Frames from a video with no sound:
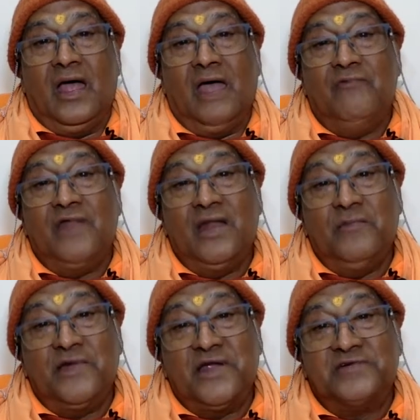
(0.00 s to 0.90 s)
Every
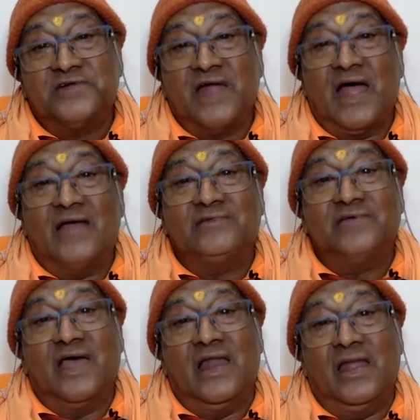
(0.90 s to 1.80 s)
limitation has
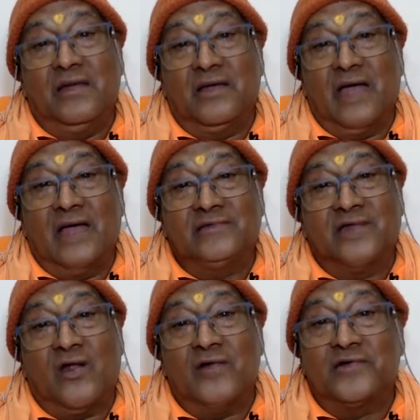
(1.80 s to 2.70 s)

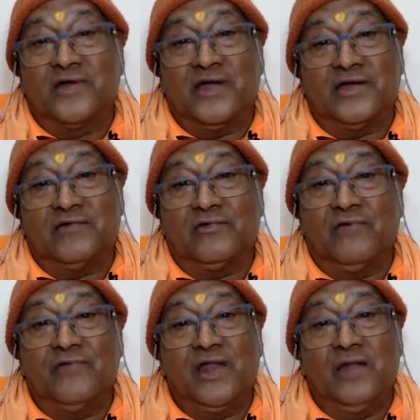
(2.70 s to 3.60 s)
an alternative.
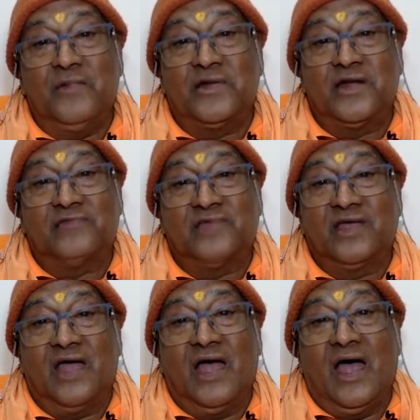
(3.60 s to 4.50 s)
Every limited
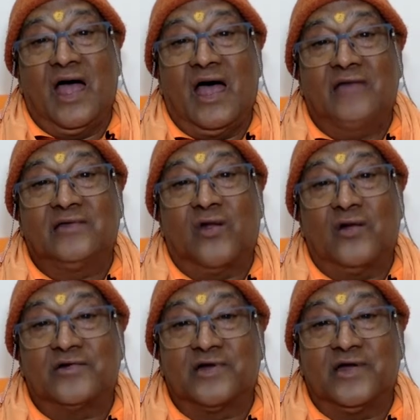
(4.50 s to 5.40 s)
thing has an
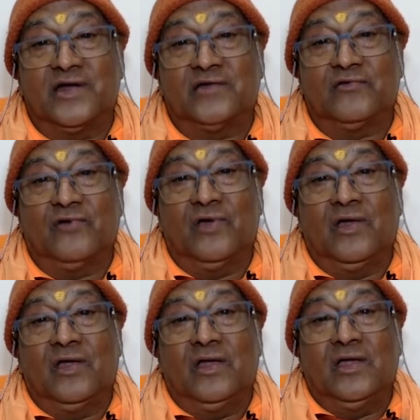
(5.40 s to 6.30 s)
alternative.
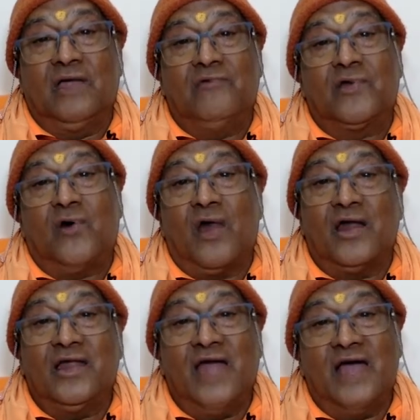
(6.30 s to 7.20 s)
Every
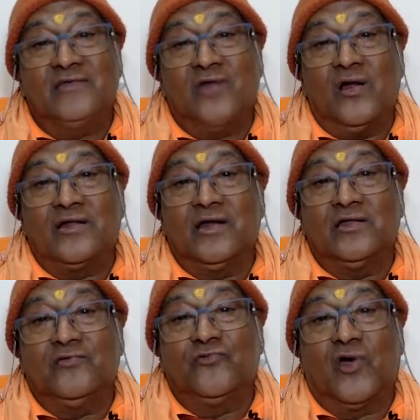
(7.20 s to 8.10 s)
colony has an
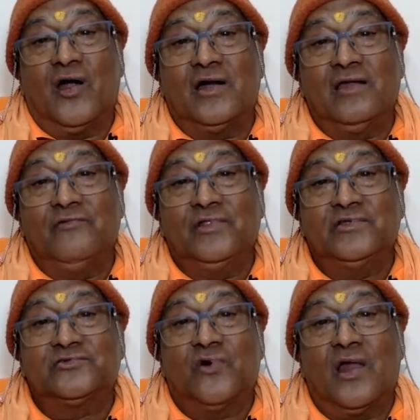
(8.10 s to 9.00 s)
alternative. If you can't live in
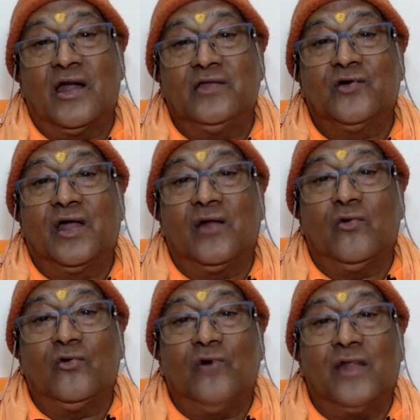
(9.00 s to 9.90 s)
this colony, you can
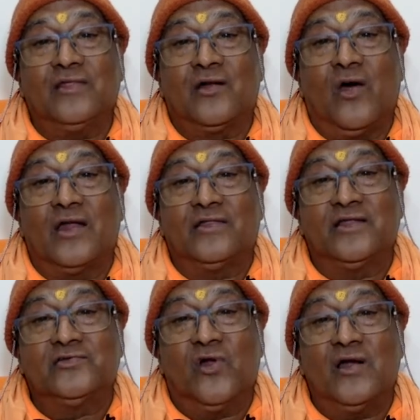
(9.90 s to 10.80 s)
go to another colony.
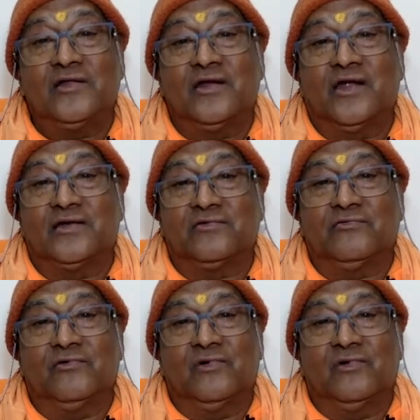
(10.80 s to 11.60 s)
There is an alternative.